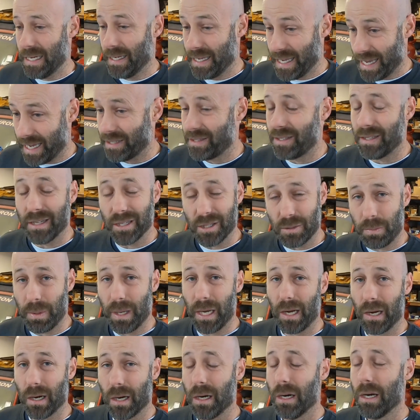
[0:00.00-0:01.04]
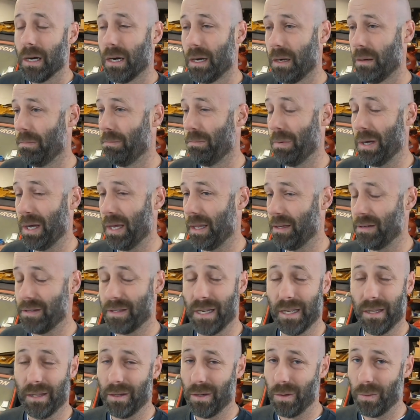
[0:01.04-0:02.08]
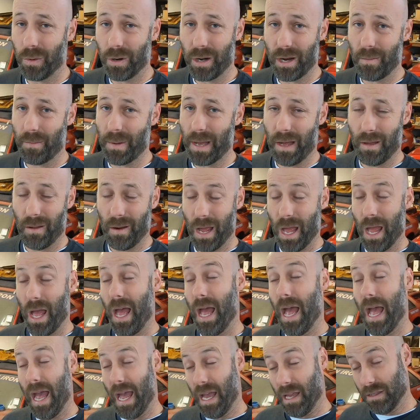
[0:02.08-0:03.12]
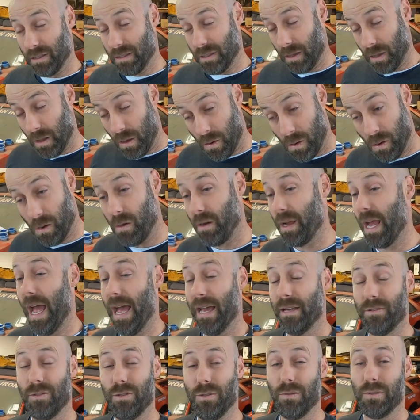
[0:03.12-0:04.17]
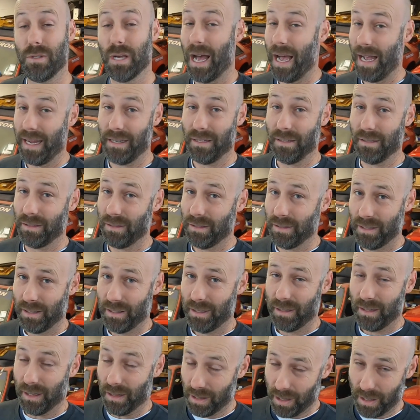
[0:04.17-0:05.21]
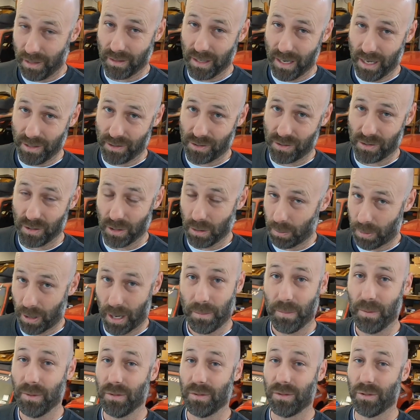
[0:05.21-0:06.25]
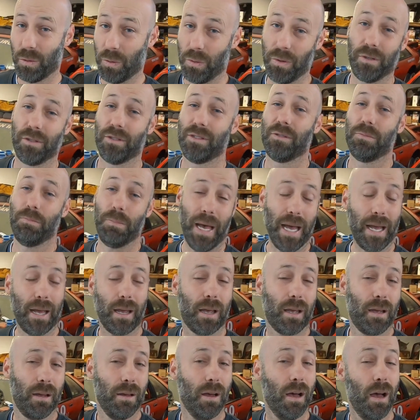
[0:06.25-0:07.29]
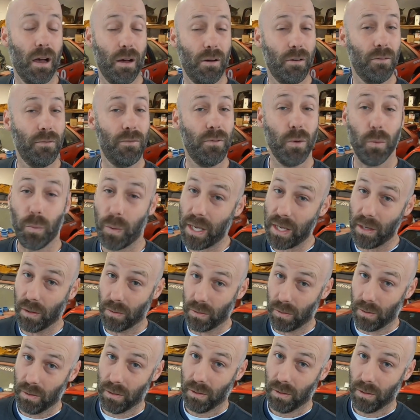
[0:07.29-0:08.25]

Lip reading: Yes, it is bigger, but there's nothing to worry about as long as you tighten the lug nuts to the proper torque spec of the wheel.